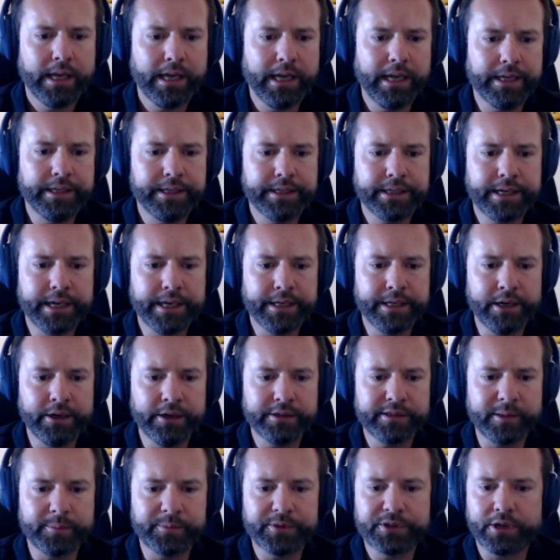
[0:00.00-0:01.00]
And again, our
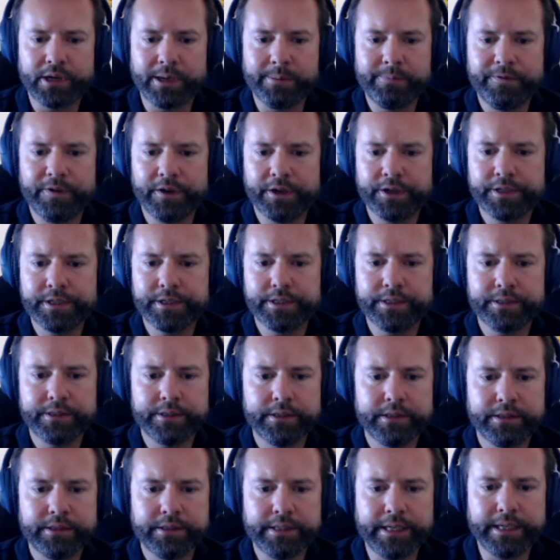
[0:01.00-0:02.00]
subscribe function
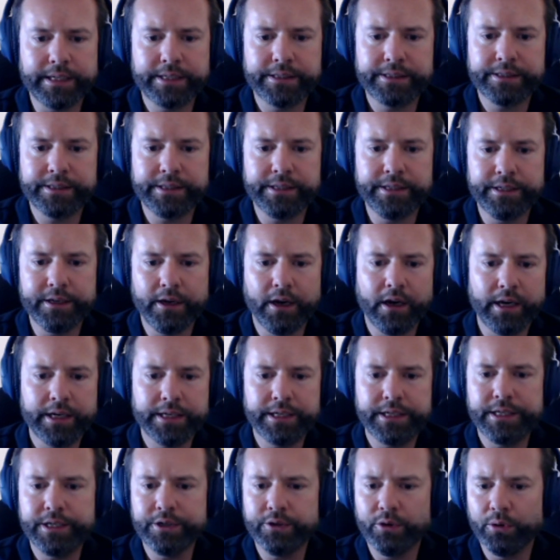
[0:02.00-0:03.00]
takes the
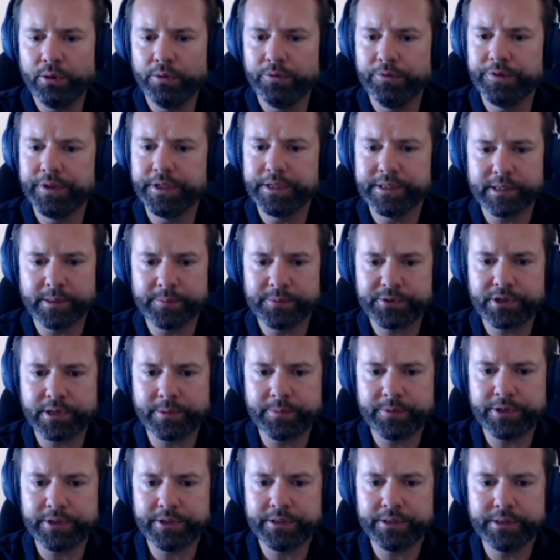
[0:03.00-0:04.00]
ID of the
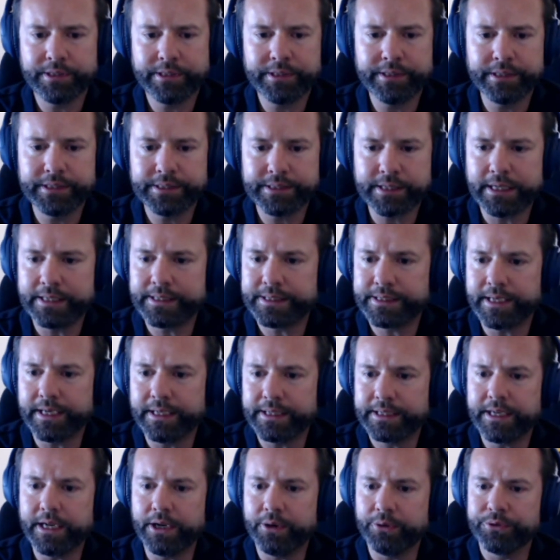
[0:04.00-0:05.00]
subscription, in this case,
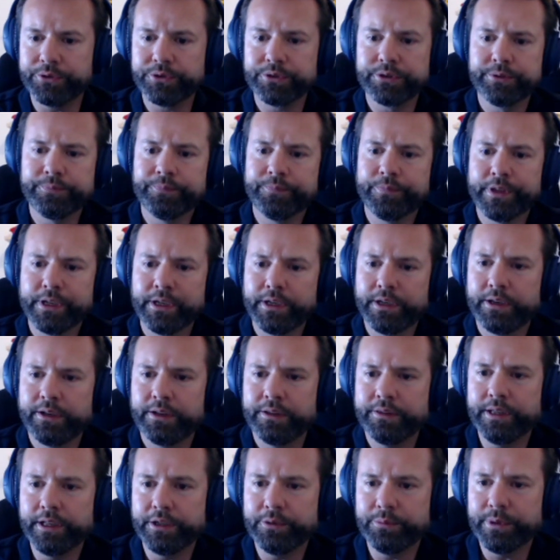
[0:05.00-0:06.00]
get count,
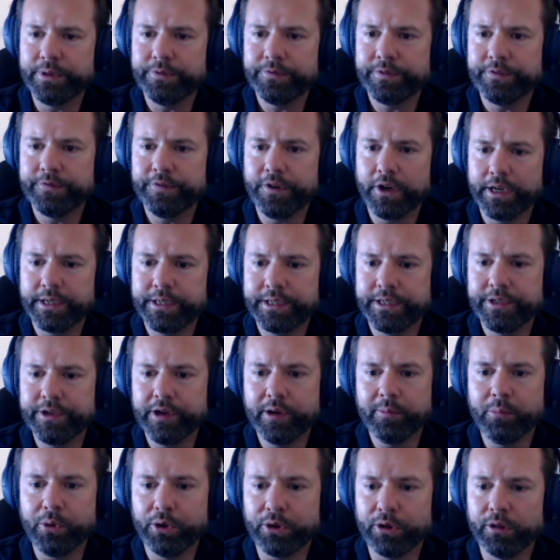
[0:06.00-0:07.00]
that we've defined in
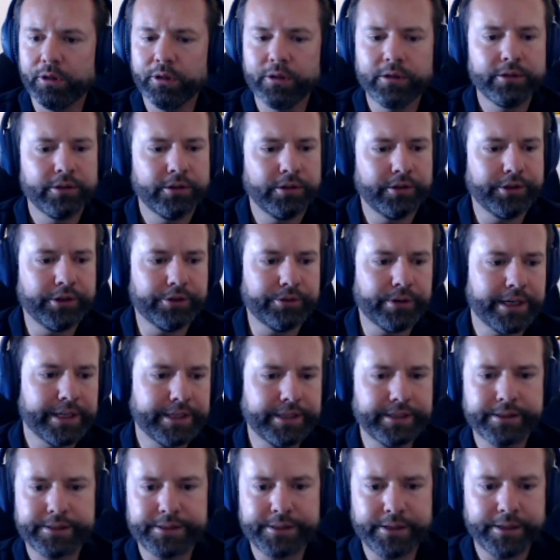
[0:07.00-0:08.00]
our model on the
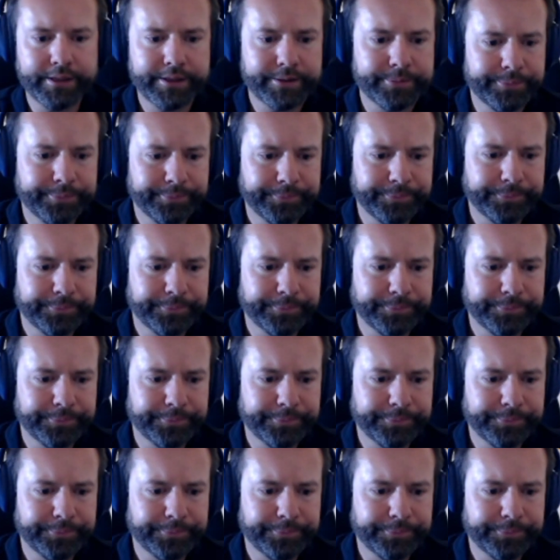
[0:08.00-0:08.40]
right-hand side.